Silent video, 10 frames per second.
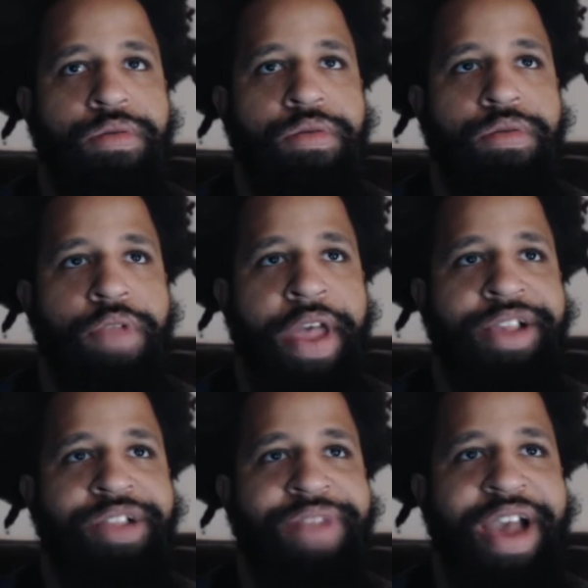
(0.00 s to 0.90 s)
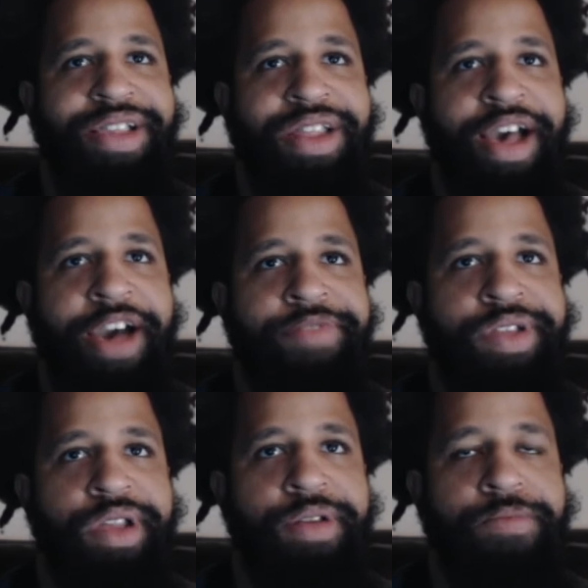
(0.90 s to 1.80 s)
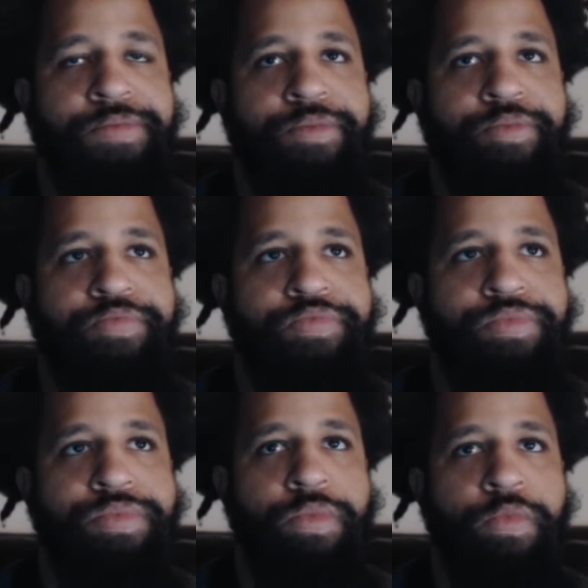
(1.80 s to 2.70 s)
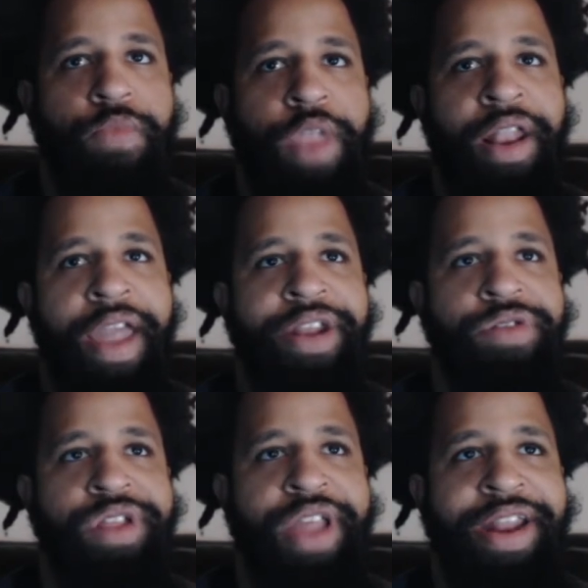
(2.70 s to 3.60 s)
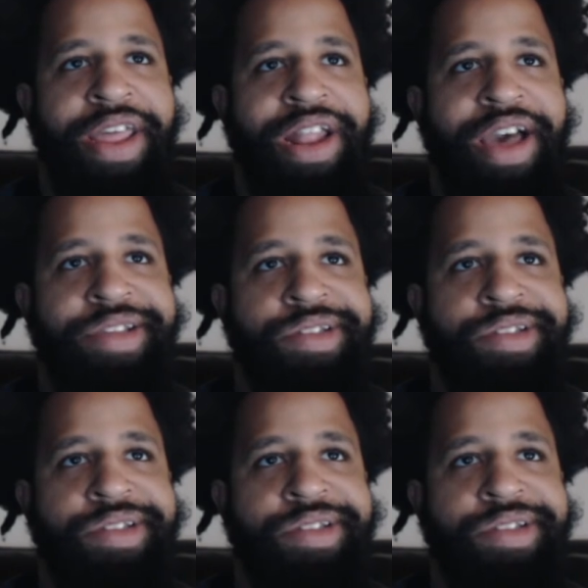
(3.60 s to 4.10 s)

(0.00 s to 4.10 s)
Landing some nice lefts. And Lando's landing less.